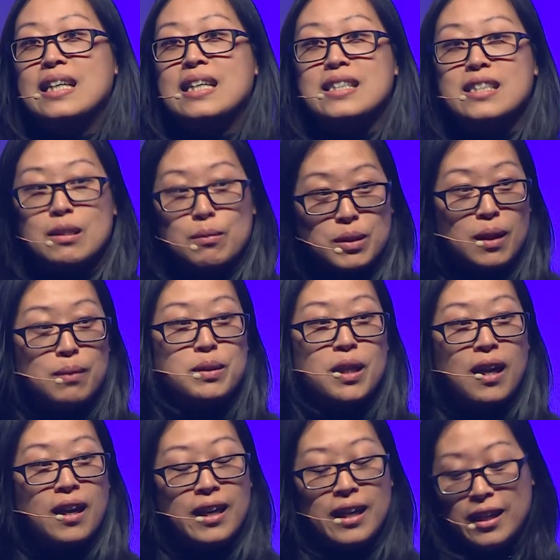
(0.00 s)
Sometimes
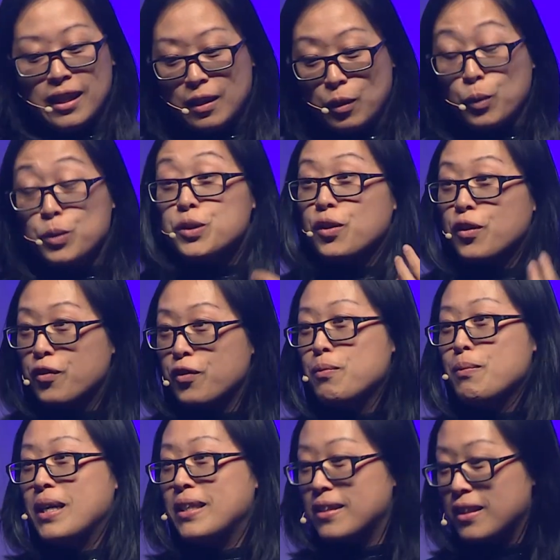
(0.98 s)
I also, for
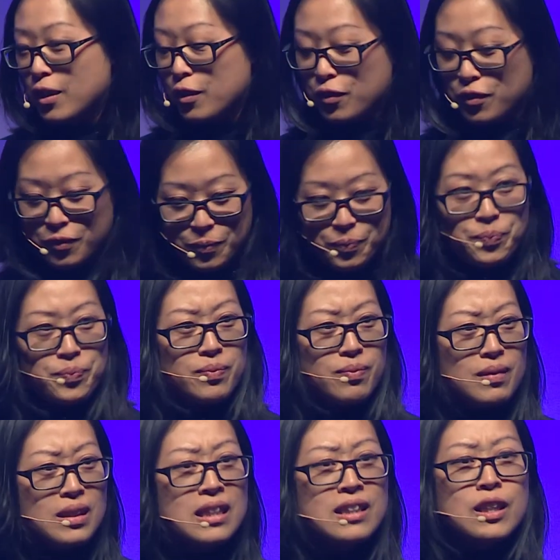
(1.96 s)
myself,
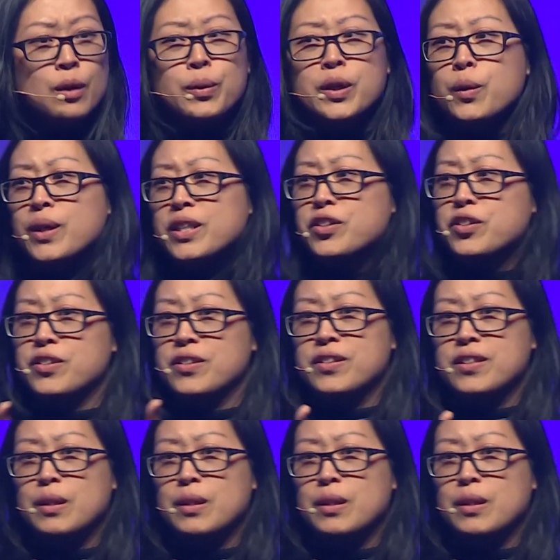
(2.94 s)
there were questions.